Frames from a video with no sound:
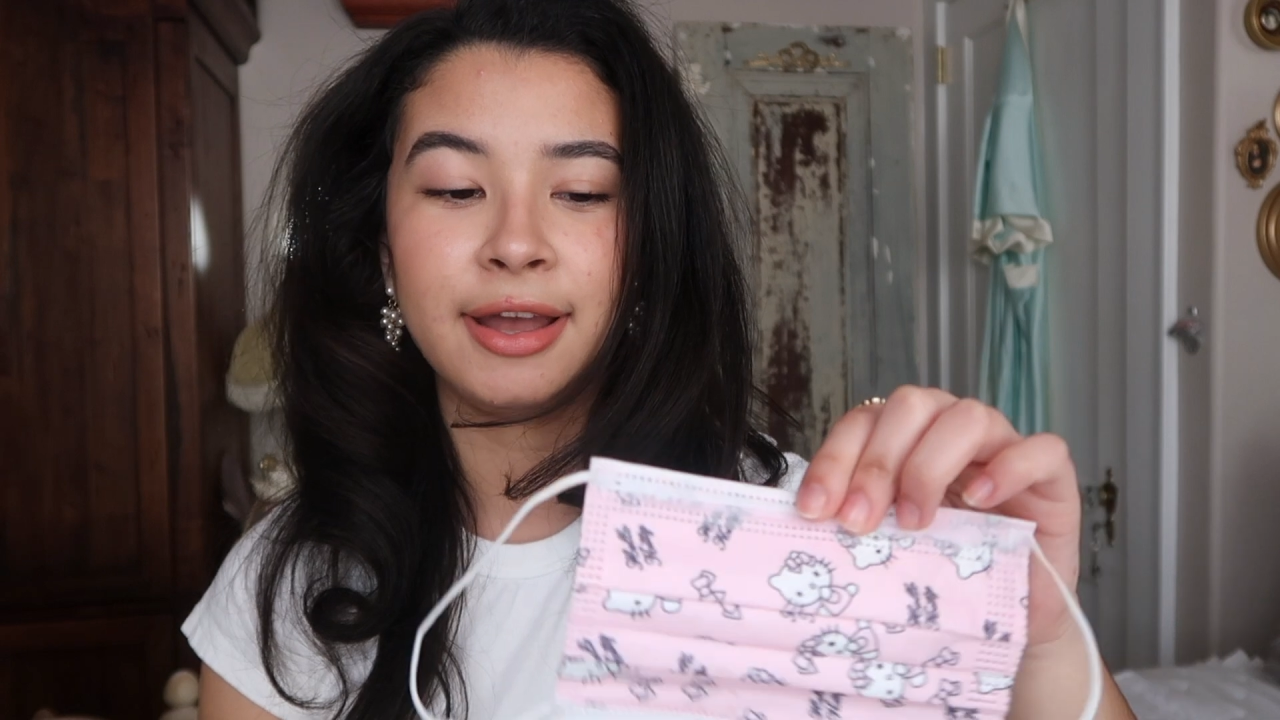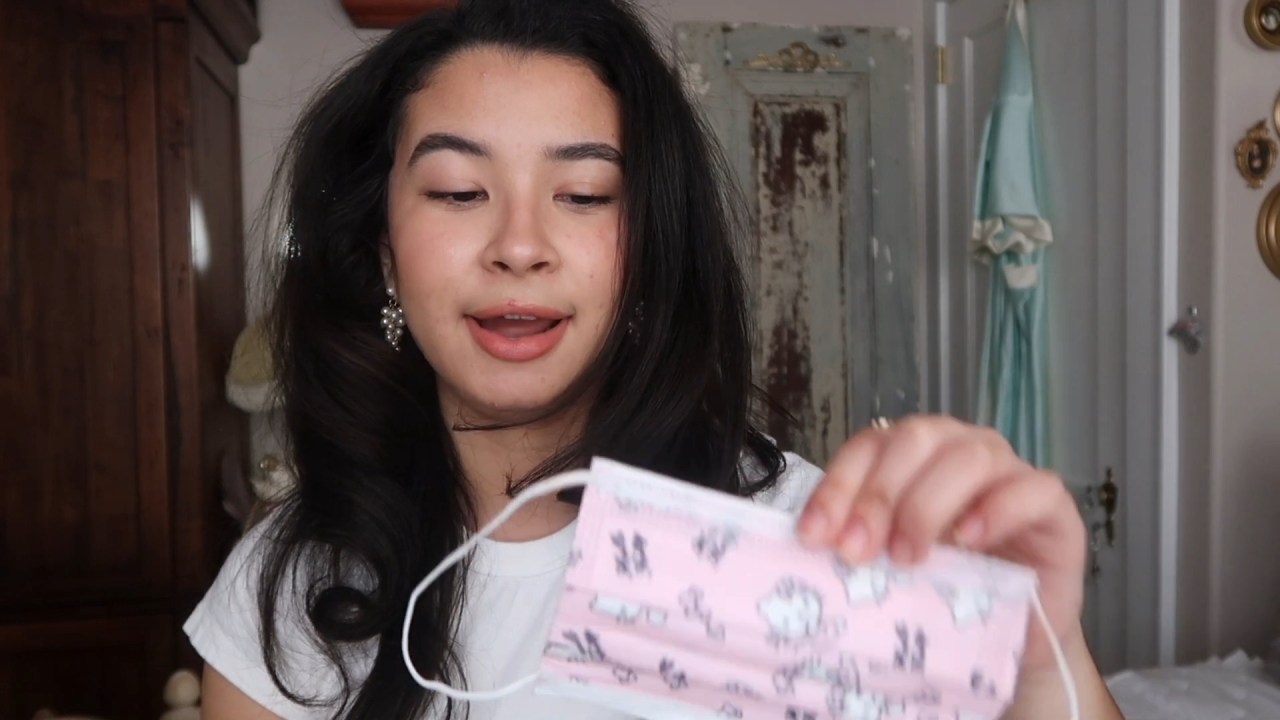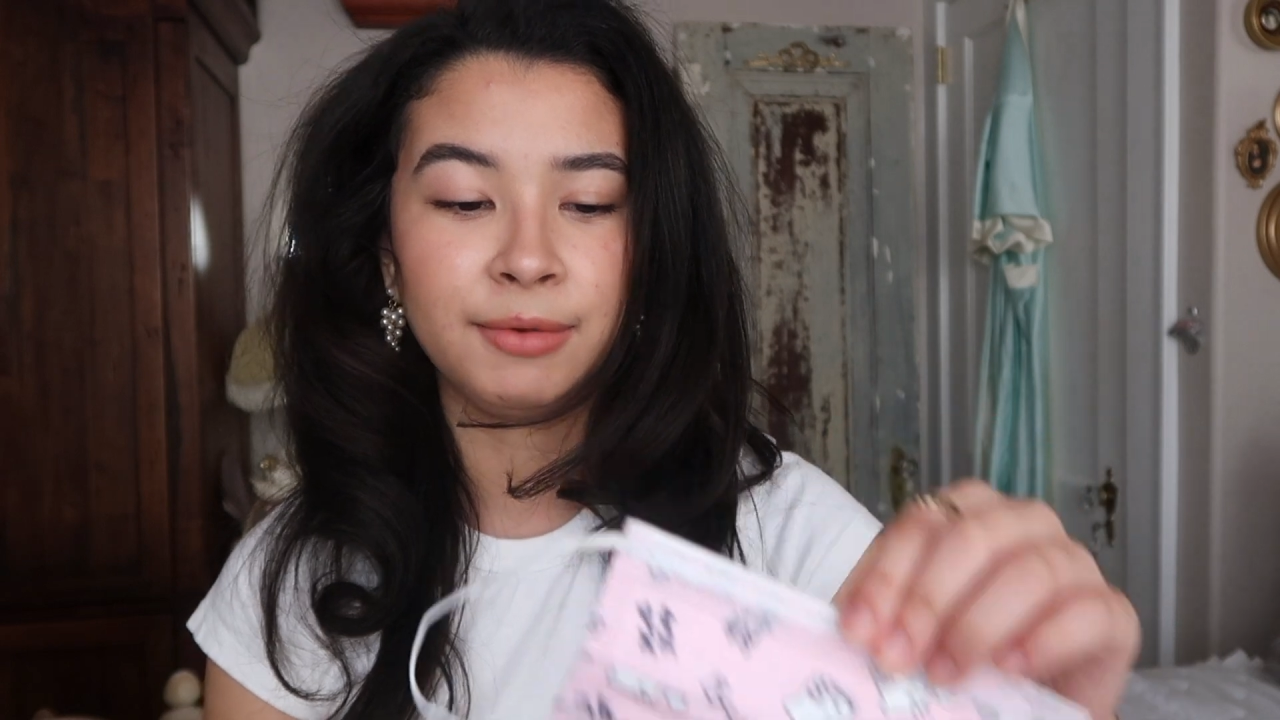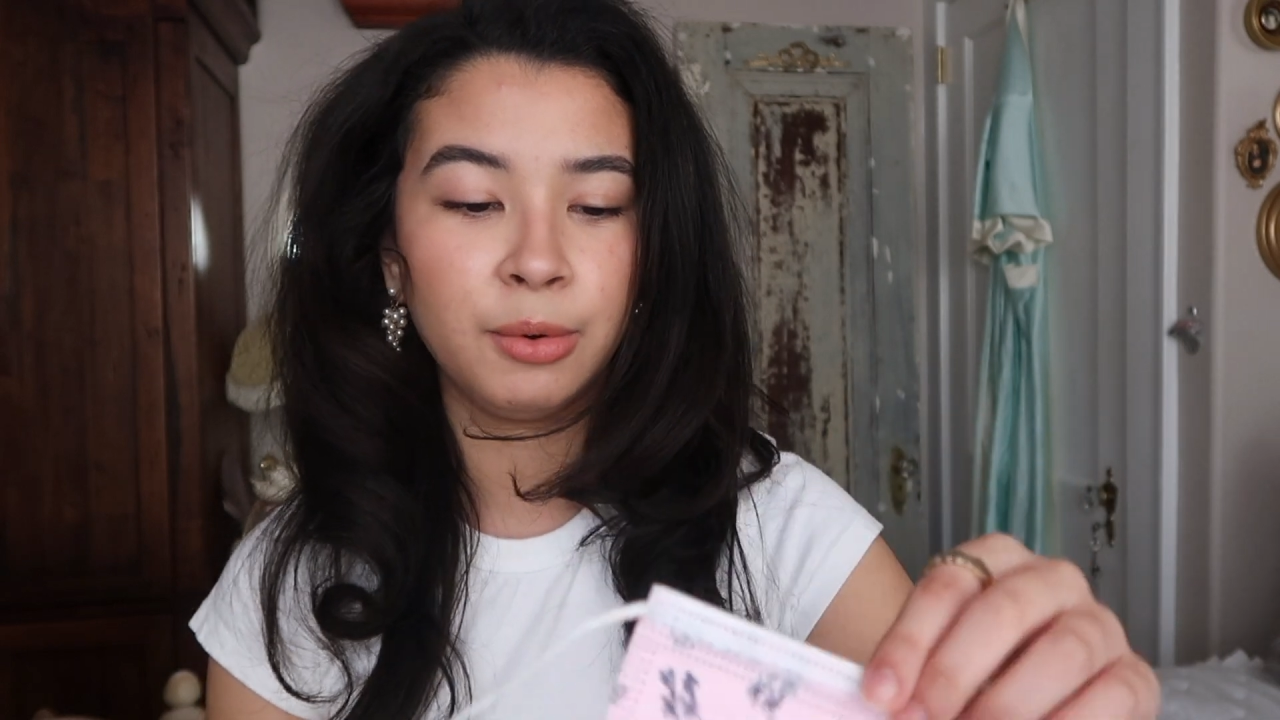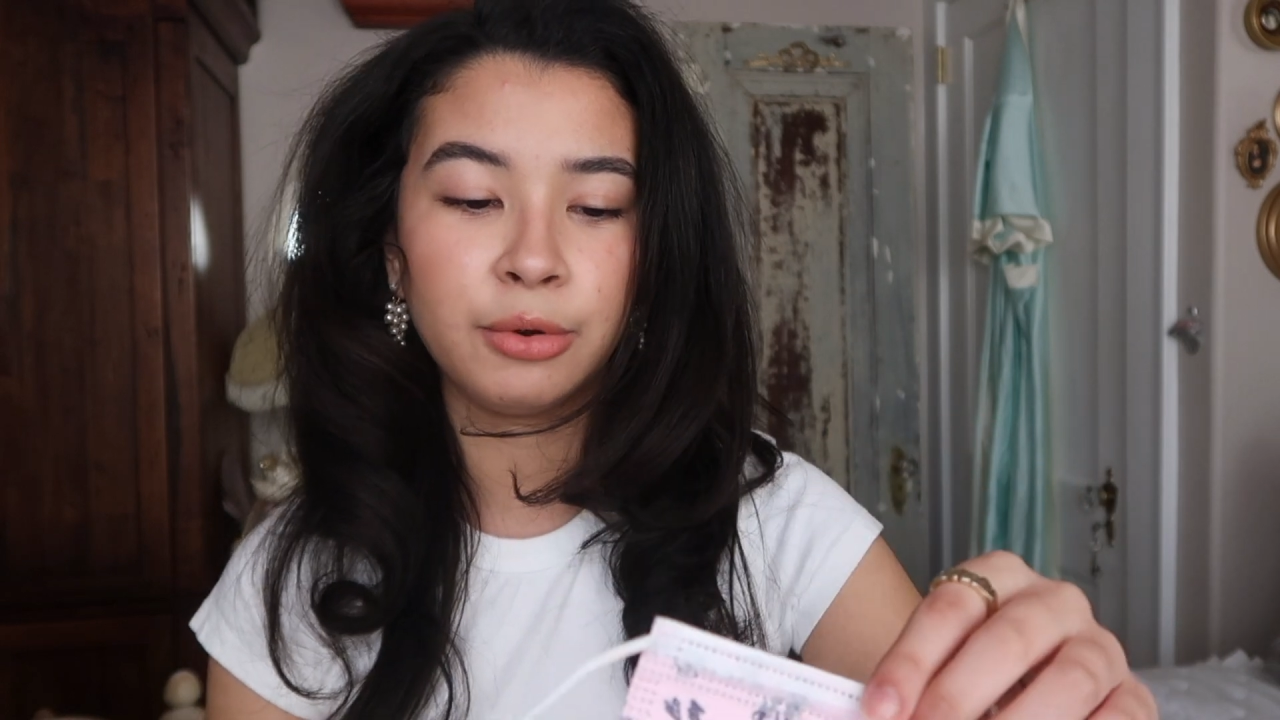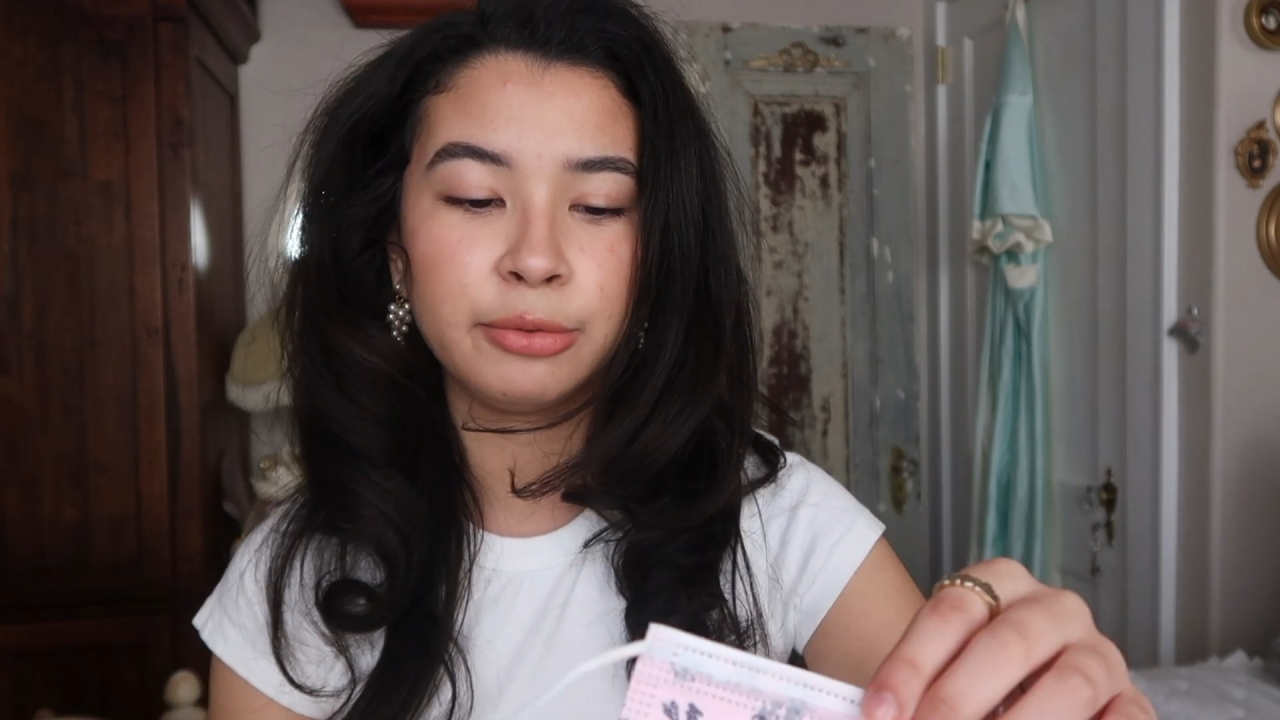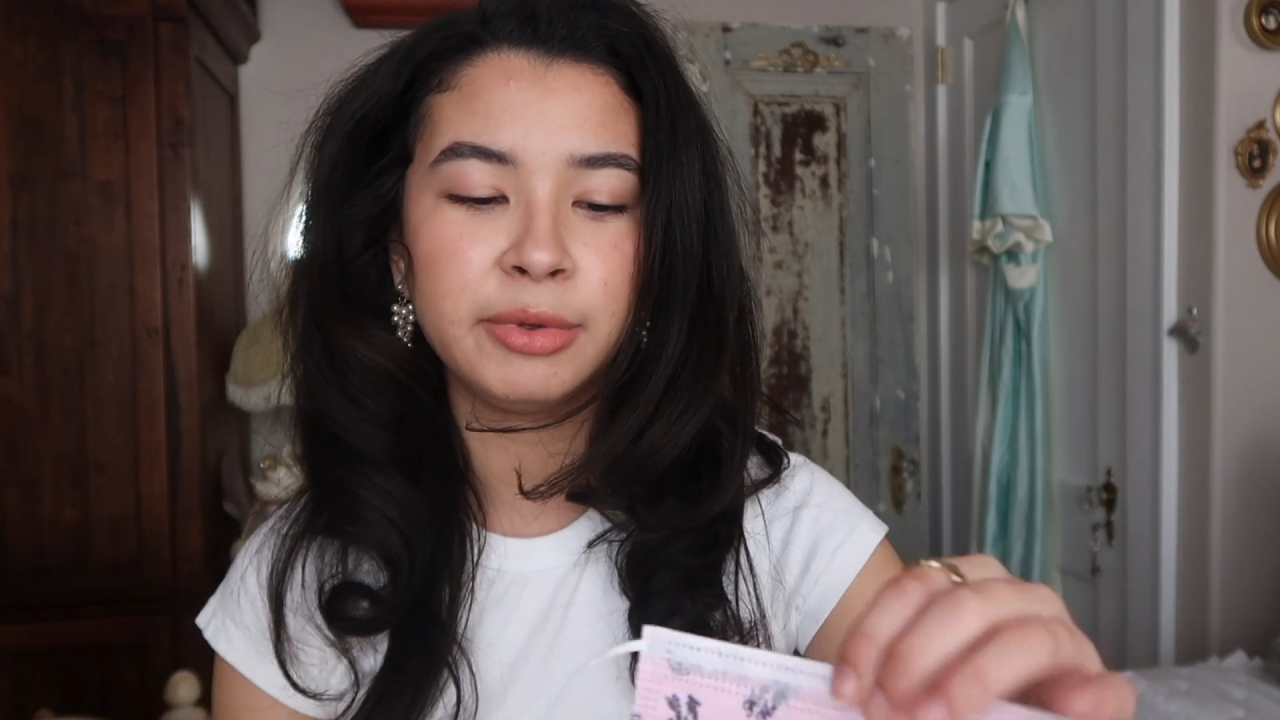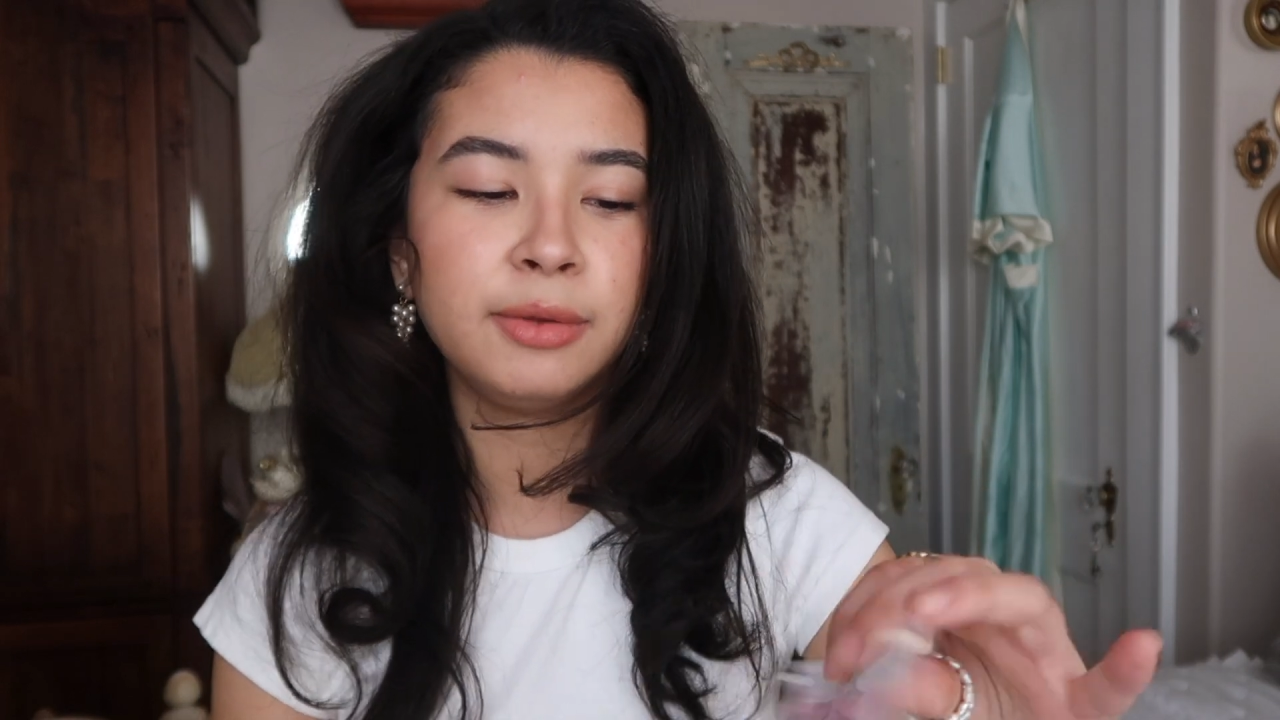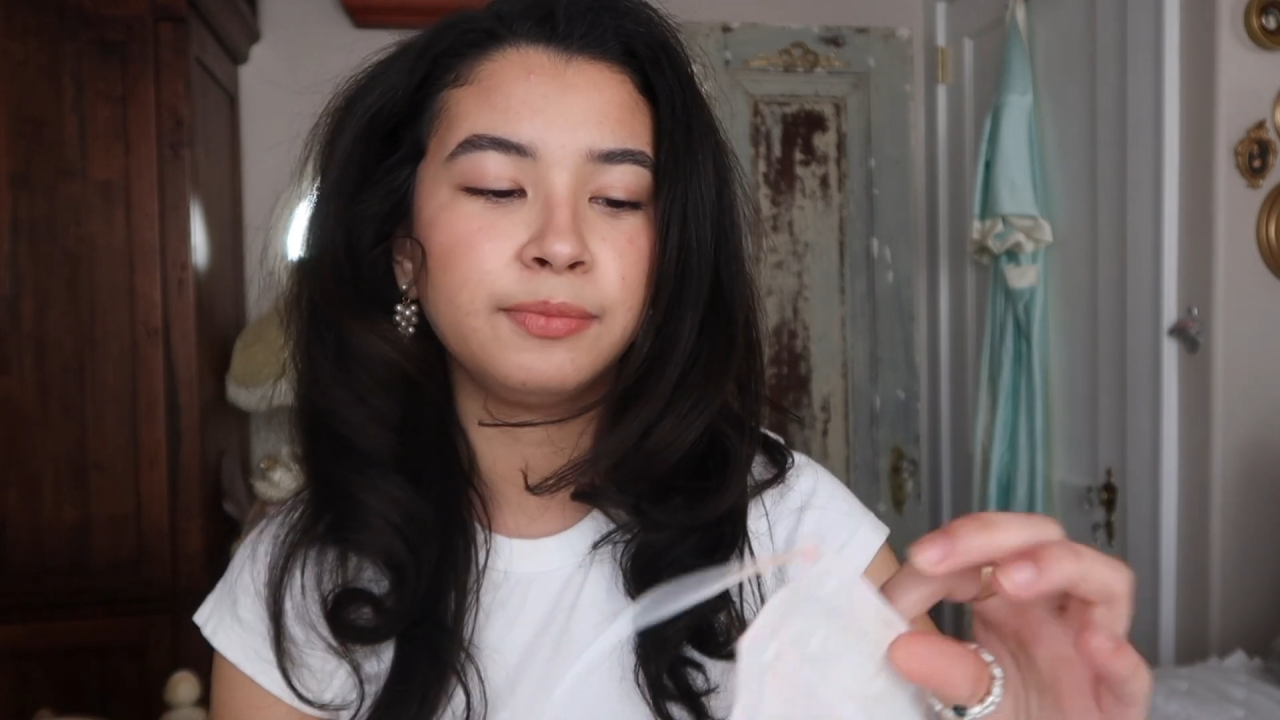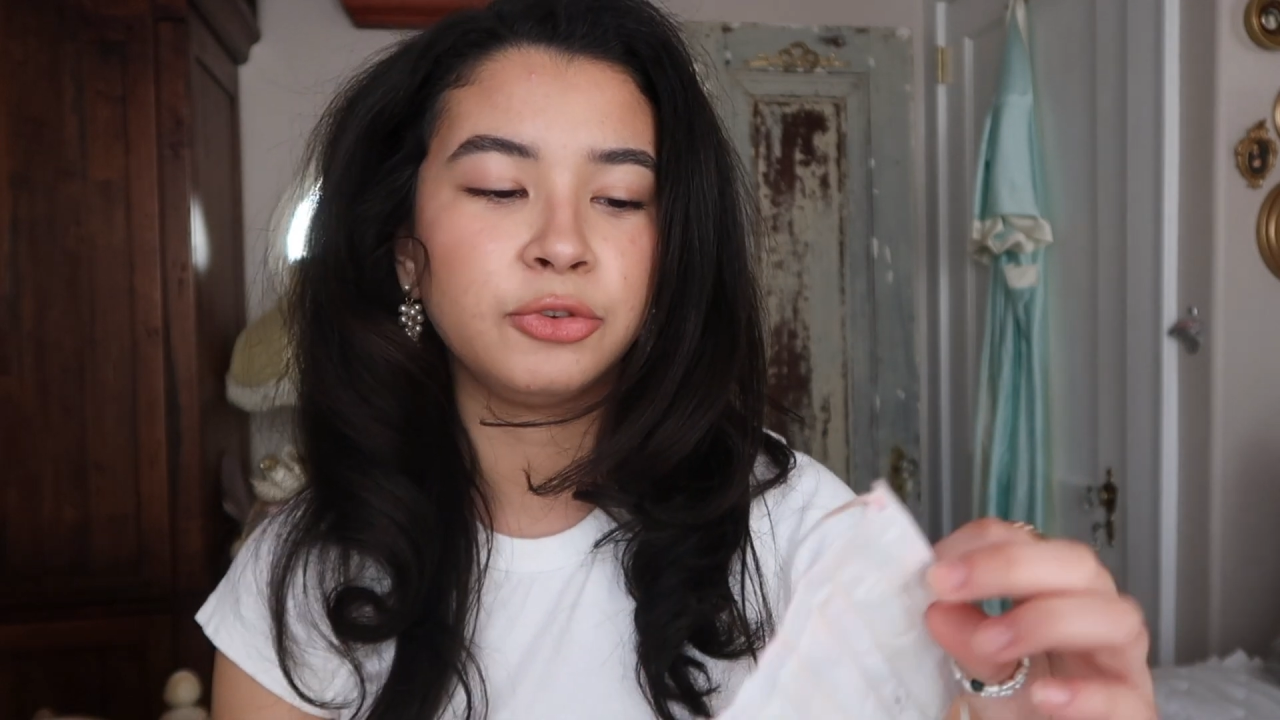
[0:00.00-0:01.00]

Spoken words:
everywhere with me,